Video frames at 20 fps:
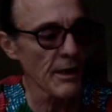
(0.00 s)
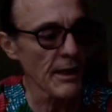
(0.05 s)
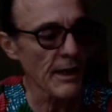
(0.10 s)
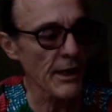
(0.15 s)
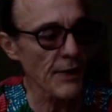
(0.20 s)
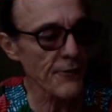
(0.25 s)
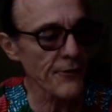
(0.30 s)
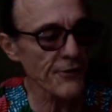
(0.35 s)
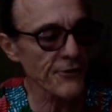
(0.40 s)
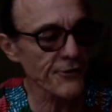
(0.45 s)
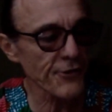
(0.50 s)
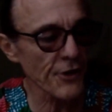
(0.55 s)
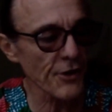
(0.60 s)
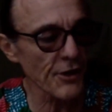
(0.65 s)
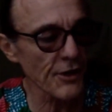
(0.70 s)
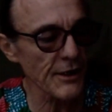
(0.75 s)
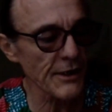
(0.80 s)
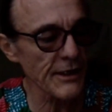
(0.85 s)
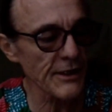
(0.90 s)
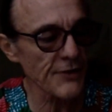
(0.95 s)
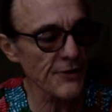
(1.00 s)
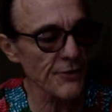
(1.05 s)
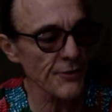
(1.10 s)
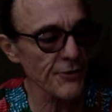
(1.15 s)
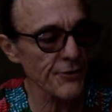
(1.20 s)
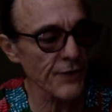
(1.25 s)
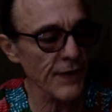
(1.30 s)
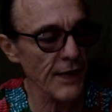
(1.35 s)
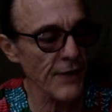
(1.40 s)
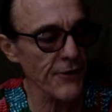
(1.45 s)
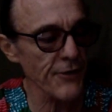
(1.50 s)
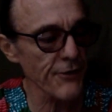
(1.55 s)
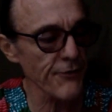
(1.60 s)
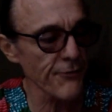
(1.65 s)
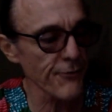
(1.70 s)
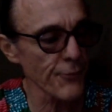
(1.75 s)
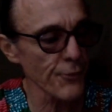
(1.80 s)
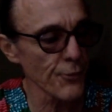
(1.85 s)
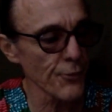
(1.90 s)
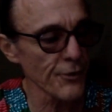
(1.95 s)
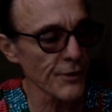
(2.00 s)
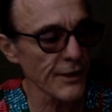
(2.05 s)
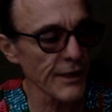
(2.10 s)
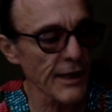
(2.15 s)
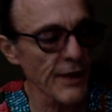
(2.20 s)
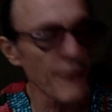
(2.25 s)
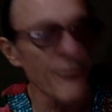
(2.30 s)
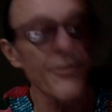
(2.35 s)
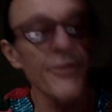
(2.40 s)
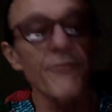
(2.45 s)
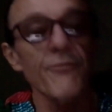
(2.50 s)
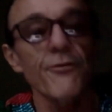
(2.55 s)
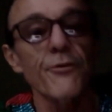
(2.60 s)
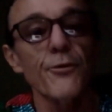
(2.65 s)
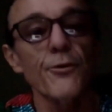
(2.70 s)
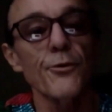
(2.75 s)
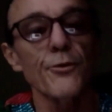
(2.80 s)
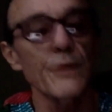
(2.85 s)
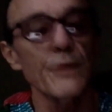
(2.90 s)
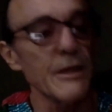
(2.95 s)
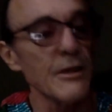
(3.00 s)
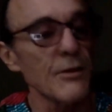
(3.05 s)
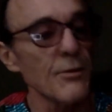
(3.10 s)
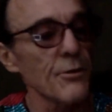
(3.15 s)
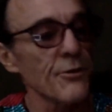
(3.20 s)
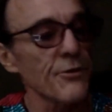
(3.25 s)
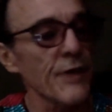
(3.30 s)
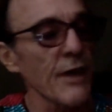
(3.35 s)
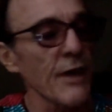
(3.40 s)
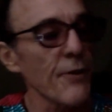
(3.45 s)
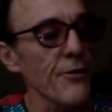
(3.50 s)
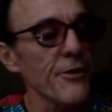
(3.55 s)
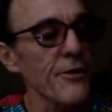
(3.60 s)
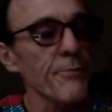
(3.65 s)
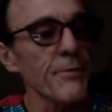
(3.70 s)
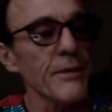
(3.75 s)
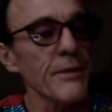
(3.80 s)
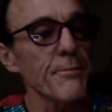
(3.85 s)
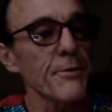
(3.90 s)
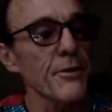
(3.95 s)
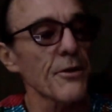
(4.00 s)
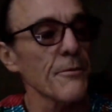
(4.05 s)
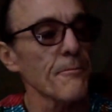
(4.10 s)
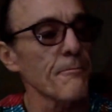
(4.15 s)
Healthy soil equals healthy food, and healthy food equals healthy people.